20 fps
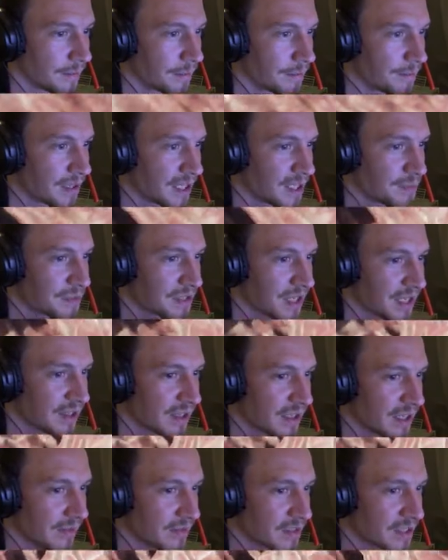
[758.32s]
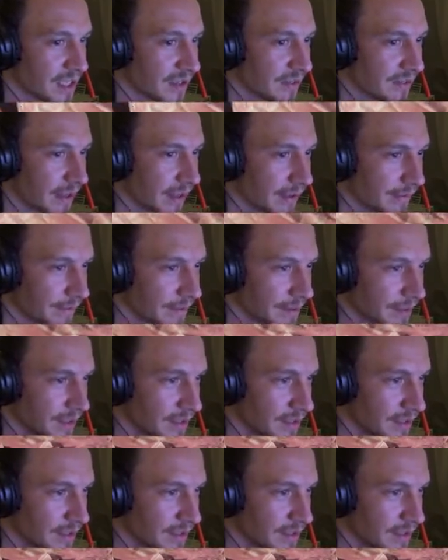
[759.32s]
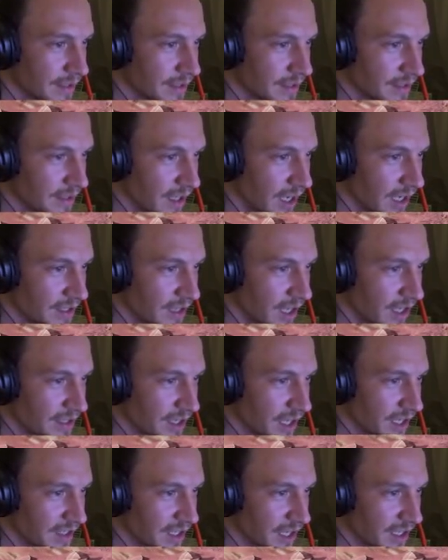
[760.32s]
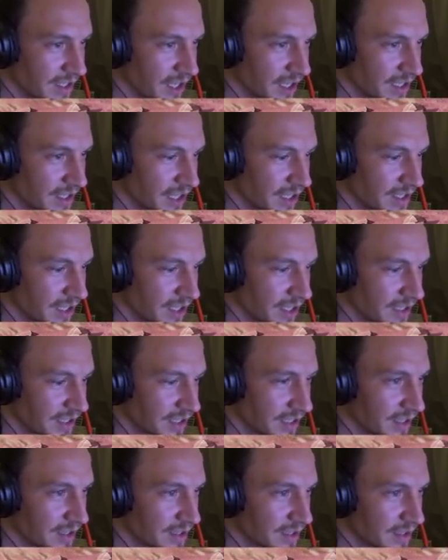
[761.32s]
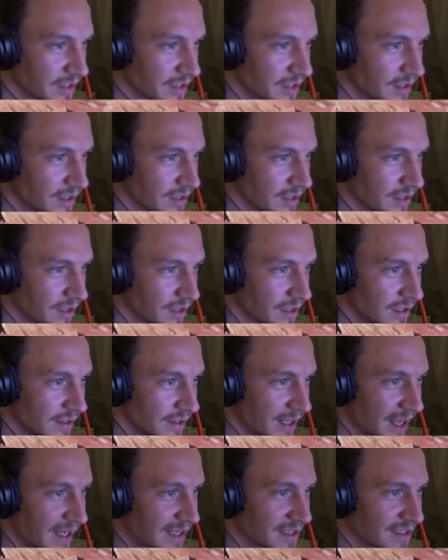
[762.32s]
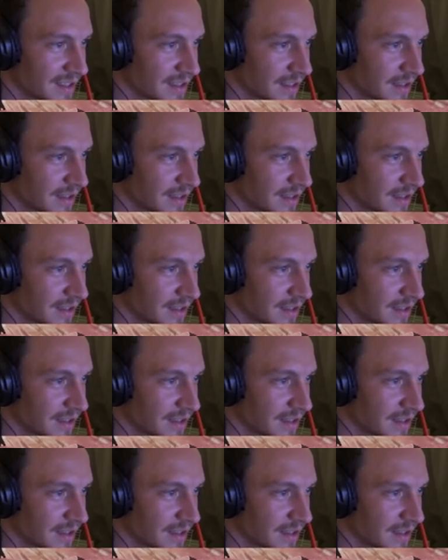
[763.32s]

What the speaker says: Please pretend I never said that. Die, die, die, die, die, die, die, die. That is...